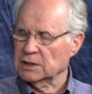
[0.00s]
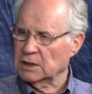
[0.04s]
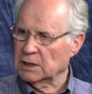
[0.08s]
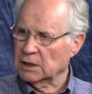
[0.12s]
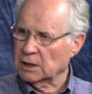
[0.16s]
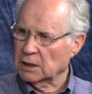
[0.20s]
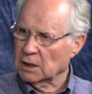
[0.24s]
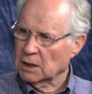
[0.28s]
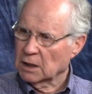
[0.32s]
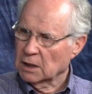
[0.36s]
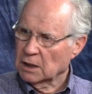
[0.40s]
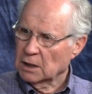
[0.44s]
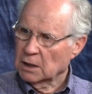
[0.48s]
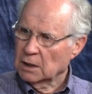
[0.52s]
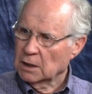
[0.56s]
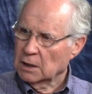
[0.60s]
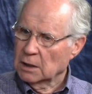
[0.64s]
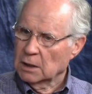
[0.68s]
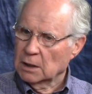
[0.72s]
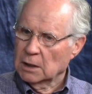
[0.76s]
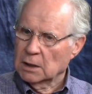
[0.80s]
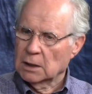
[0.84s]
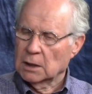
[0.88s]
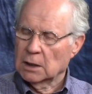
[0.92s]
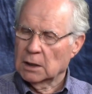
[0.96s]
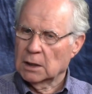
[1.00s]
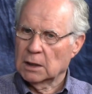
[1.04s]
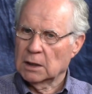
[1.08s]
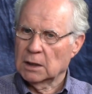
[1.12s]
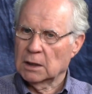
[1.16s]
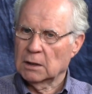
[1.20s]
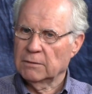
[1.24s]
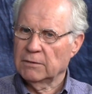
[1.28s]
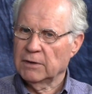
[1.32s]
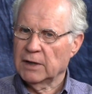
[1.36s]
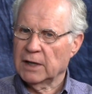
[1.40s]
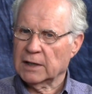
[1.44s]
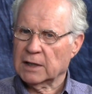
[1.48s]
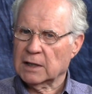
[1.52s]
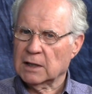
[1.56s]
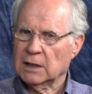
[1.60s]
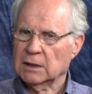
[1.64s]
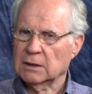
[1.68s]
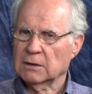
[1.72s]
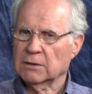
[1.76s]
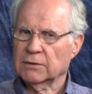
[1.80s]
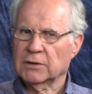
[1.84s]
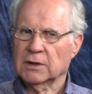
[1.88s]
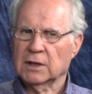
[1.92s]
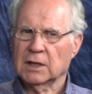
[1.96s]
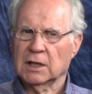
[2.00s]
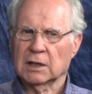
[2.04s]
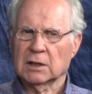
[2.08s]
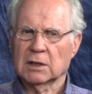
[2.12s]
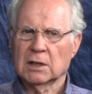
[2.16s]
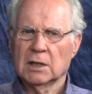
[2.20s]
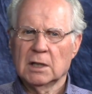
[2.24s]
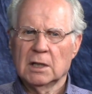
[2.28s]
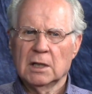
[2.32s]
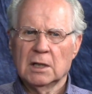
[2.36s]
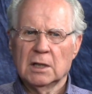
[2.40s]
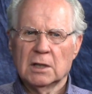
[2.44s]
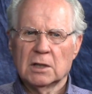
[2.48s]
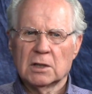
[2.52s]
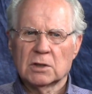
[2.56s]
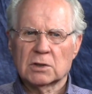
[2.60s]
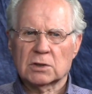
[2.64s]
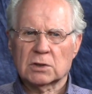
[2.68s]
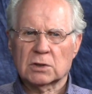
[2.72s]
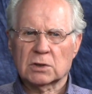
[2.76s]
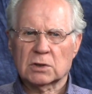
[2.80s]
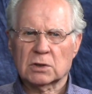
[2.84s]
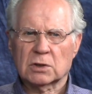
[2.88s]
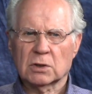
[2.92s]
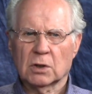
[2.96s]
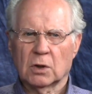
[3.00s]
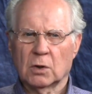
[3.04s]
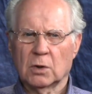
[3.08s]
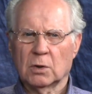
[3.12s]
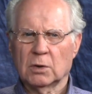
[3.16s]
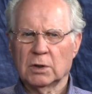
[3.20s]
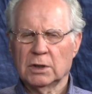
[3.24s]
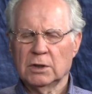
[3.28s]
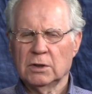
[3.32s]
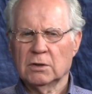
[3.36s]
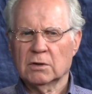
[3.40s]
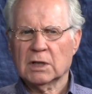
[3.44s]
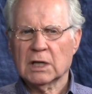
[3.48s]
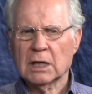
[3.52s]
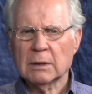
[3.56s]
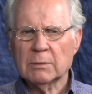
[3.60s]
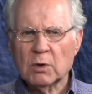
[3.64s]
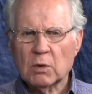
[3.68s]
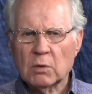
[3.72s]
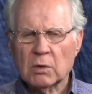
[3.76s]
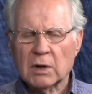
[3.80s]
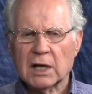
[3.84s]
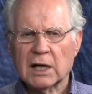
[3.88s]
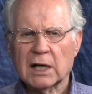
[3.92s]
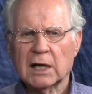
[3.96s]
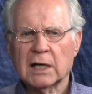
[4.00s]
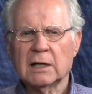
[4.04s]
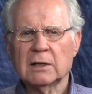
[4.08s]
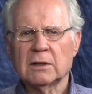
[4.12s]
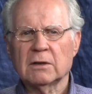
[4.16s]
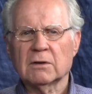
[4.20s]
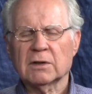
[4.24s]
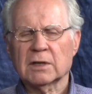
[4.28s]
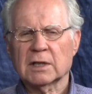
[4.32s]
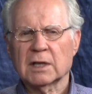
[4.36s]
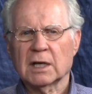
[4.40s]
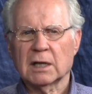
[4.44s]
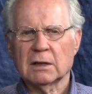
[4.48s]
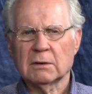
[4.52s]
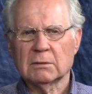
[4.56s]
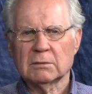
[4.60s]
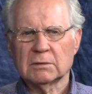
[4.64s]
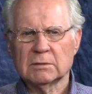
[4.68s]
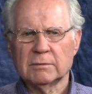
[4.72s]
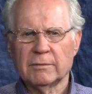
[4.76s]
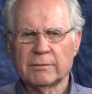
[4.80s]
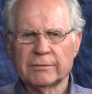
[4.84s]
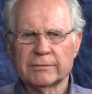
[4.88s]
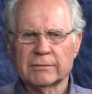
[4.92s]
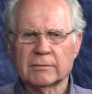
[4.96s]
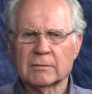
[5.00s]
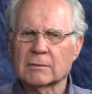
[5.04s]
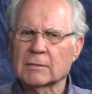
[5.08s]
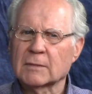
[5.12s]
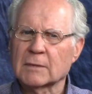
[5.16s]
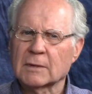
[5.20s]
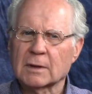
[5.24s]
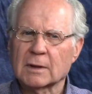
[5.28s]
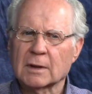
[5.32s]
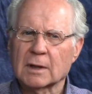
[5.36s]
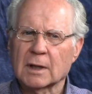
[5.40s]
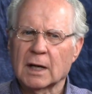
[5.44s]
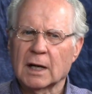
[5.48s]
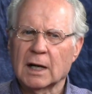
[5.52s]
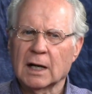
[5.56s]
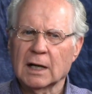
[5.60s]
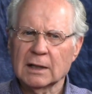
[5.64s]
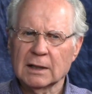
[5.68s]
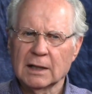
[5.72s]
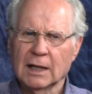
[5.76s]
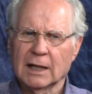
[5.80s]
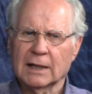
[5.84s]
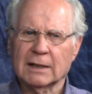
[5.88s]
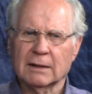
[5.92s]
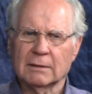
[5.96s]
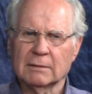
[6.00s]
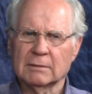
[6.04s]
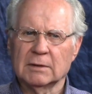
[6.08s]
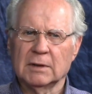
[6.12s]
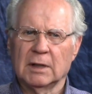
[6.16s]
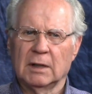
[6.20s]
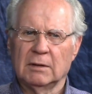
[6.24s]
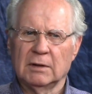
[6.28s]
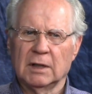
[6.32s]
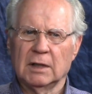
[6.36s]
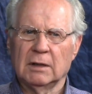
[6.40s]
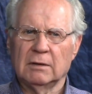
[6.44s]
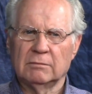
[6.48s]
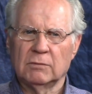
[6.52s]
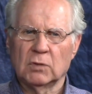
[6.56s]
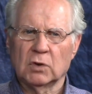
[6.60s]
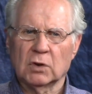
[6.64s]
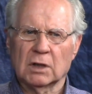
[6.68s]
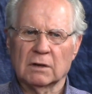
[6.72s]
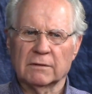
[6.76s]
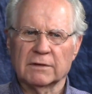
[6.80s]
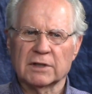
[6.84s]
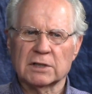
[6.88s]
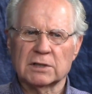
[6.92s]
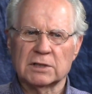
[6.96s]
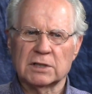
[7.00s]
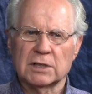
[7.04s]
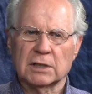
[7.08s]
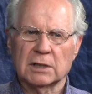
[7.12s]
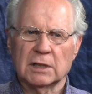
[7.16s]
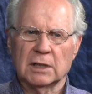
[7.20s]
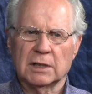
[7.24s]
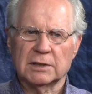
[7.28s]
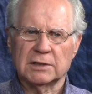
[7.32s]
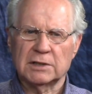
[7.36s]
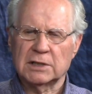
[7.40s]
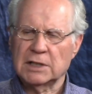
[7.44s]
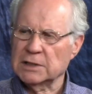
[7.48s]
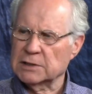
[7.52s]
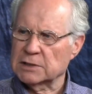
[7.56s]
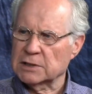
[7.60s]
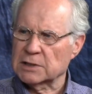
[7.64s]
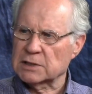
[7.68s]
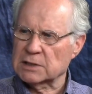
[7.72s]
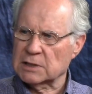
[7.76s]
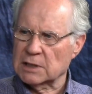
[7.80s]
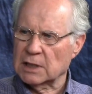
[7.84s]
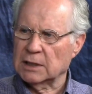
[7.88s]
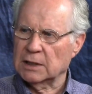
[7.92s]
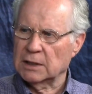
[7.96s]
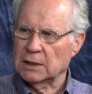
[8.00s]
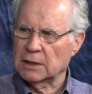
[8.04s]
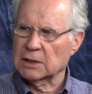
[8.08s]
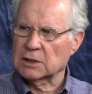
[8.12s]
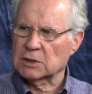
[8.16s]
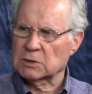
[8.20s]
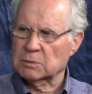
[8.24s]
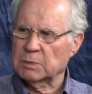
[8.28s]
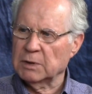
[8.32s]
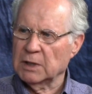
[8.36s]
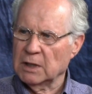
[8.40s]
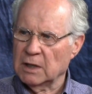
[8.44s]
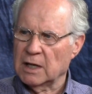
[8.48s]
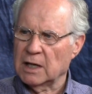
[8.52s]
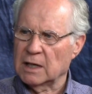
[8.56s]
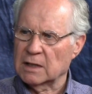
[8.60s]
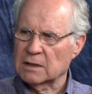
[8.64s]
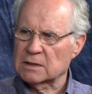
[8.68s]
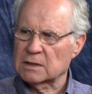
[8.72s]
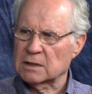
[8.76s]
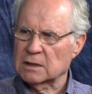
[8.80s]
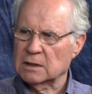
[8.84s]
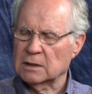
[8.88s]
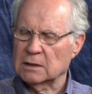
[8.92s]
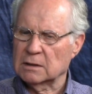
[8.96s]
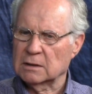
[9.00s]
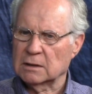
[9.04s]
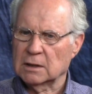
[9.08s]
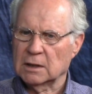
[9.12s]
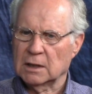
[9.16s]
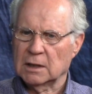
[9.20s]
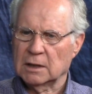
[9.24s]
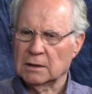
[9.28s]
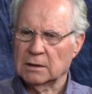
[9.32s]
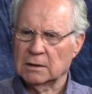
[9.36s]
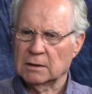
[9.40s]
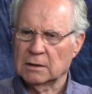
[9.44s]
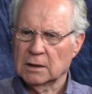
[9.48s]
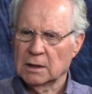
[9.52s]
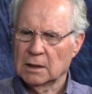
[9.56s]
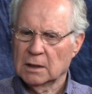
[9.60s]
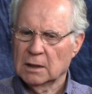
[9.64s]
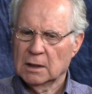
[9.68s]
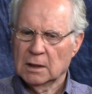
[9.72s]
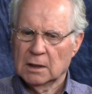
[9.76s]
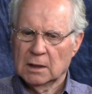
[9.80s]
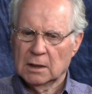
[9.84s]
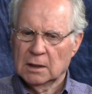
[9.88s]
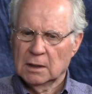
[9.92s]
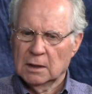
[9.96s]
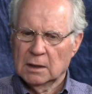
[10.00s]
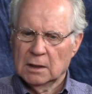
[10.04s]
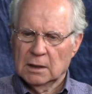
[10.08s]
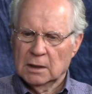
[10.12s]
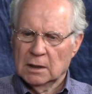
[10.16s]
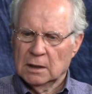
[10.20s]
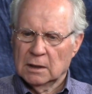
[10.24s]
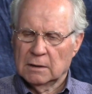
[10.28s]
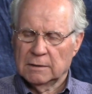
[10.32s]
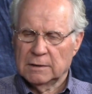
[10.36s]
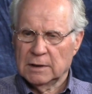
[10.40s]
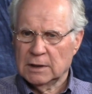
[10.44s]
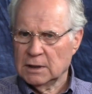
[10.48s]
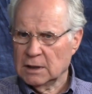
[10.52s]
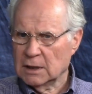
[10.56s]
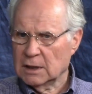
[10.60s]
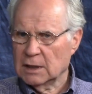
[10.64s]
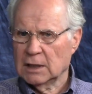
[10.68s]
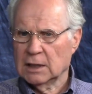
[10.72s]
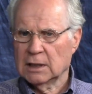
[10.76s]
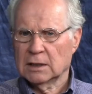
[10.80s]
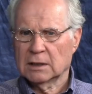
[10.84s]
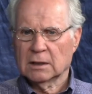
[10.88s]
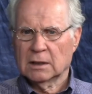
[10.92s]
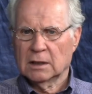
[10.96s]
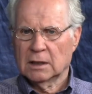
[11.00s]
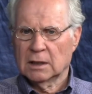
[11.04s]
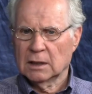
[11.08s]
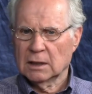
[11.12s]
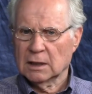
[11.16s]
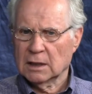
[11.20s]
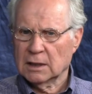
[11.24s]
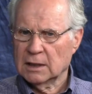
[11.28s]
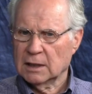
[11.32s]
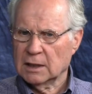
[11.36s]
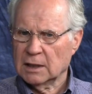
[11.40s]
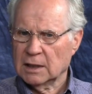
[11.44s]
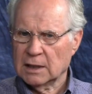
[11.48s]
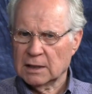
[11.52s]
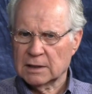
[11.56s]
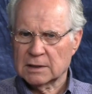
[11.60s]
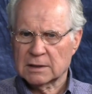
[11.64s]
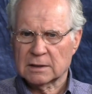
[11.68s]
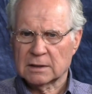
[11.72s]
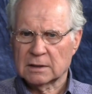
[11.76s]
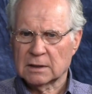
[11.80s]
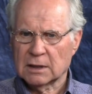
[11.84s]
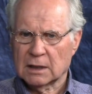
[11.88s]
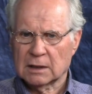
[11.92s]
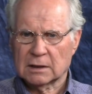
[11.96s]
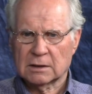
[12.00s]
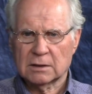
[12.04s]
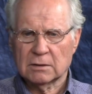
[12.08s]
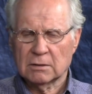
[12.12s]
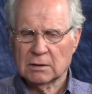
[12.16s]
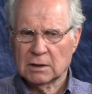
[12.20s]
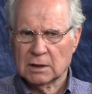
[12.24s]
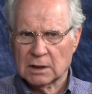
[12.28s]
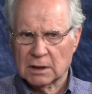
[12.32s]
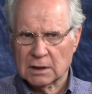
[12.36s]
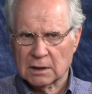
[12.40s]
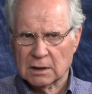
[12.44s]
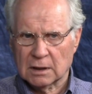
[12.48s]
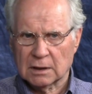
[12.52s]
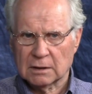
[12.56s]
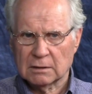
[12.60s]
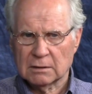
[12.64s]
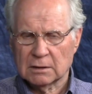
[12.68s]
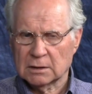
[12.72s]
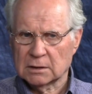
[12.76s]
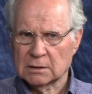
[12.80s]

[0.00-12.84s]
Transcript: there, uh, that kind of thing. So you come away and you say, I'd like a, a, a more of a, Jesus-centered experience, and, yeah. and and then you get into holidays. They're not too hot on,